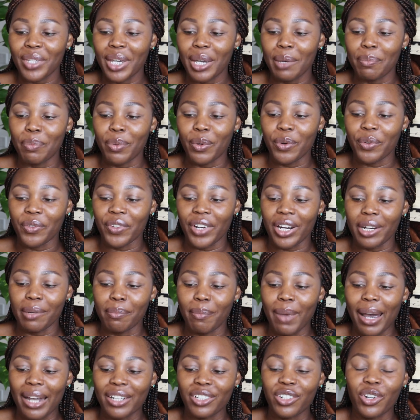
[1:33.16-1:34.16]
Borean
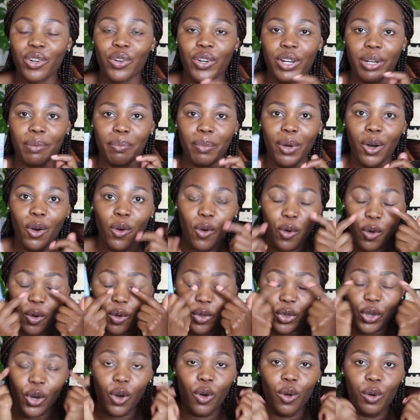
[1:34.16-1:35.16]
matte cream
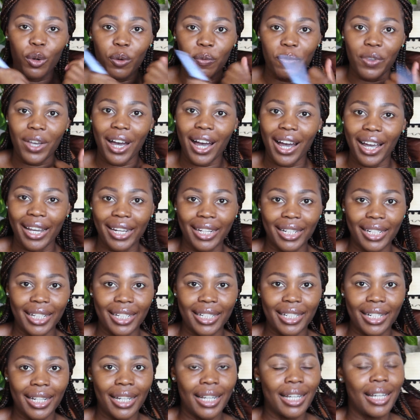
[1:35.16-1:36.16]
on the whole of the
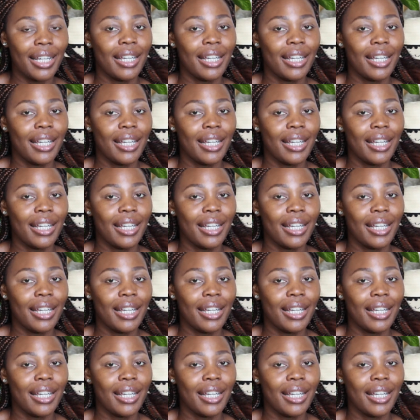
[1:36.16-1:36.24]
eyelid.